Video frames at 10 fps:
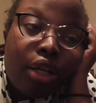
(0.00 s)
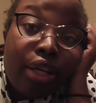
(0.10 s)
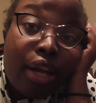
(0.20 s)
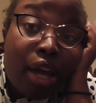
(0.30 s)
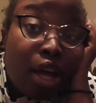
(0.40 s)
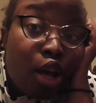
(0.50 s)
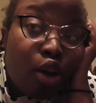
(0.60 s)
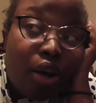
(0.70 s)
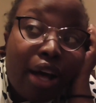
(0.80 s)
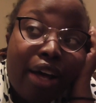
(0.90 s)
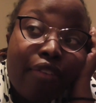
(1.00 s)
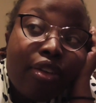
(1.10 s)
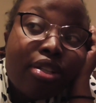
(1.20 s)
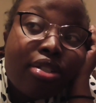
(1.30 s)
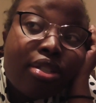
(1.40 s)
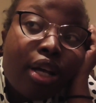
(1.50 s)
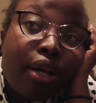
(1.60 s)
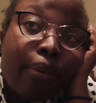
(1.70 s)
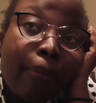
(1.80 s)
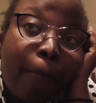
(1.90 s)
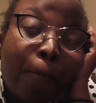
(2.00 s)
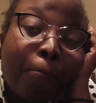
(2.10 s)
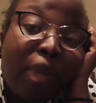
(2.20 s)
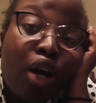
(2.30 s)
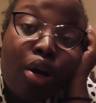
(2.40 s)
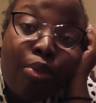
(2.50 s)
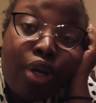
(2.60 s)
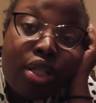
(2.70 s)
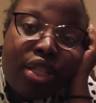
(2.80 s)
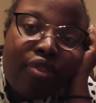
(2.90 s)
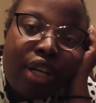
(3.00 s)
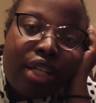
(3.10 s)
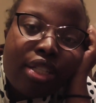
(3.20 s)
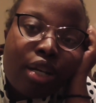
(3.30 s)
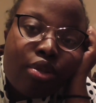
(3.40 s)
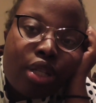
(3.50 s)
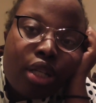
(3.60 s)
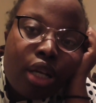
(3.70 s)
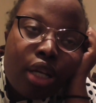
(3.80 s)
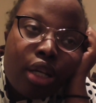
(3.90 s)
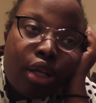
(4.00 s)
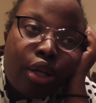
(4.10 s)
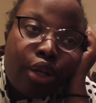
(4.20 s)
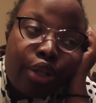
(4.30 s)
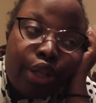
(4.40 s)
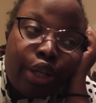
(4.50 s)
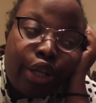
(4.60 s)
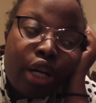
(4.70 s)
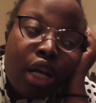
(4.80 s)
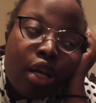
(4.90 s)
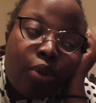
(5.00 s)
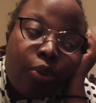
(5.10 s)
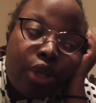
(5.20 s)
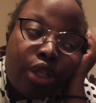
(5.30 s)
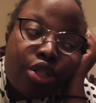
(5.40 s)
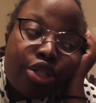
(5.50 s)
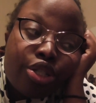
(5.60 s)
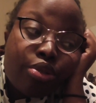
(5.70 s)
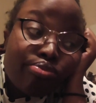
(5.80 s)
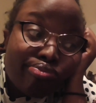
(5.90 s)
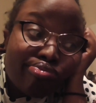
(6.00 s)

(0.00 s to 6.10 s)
now I have some my onboarding stuff that I said I was gonna get done earlier, which